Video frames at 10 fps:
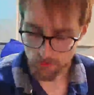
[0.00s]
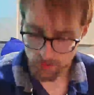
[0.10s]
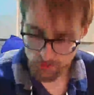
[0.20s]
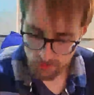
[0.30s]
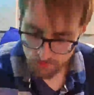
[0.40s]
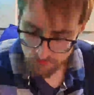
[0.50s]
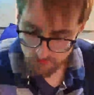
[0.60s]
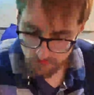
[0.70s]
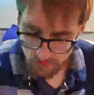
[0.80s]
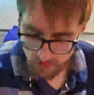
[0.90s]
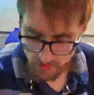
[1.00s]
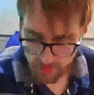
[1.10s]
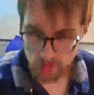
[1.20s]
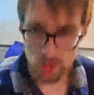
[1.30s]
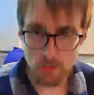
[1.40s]
is, it
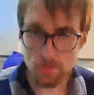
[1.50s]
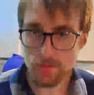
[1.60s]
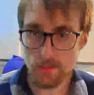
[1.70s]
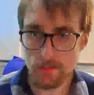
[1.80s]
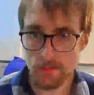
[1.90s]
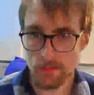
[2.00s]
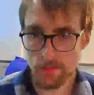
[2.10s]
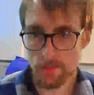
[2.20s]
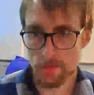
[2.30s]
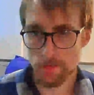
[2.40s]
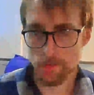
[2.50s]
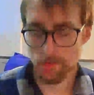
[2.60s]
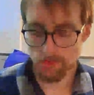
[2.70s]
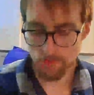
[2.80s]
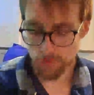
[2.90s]
just shows that they're
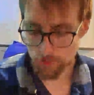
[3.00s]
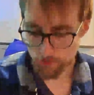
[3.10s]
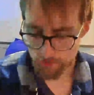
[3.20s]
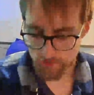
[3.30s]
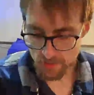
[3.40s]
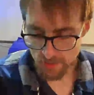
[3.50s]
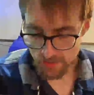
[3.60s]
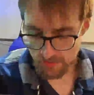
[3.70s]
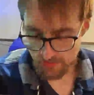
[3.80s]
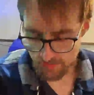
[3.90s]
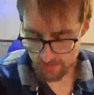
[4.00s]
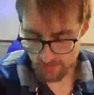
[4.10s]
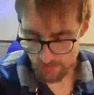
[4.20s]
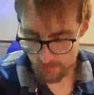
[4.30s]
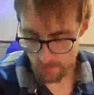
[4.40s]
designing these to
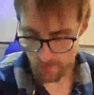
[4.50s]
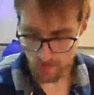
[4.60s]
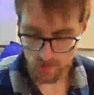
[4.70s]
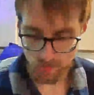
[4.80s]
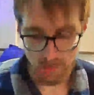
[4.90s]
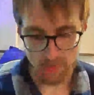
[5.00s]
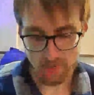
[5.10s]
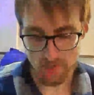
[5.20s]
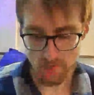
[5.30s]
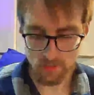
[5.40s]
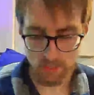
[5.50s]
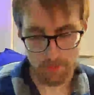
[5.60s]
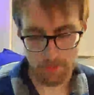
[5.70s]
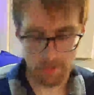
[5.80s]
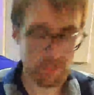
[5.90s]
some sort of spec. On
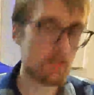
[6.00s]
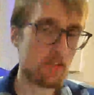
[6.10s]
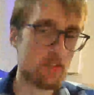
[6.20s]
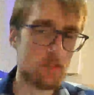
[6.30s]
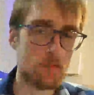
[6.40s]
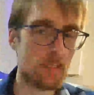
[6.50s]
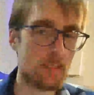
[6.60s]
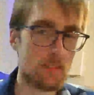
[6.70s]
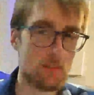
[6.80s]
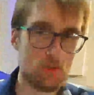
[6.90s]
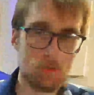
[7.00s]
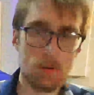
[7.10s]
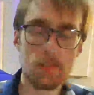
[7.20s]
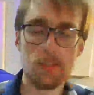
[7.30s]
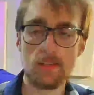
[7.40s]
cheaper guitars you might see the
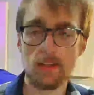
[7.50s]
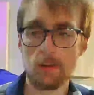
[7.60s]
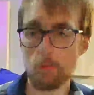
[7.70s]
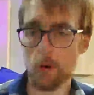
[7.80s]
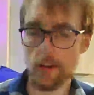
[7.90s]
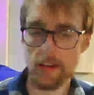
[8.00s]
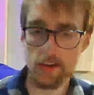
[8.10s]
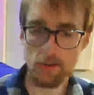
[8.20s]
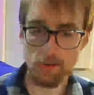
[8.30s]
thread sticking way out.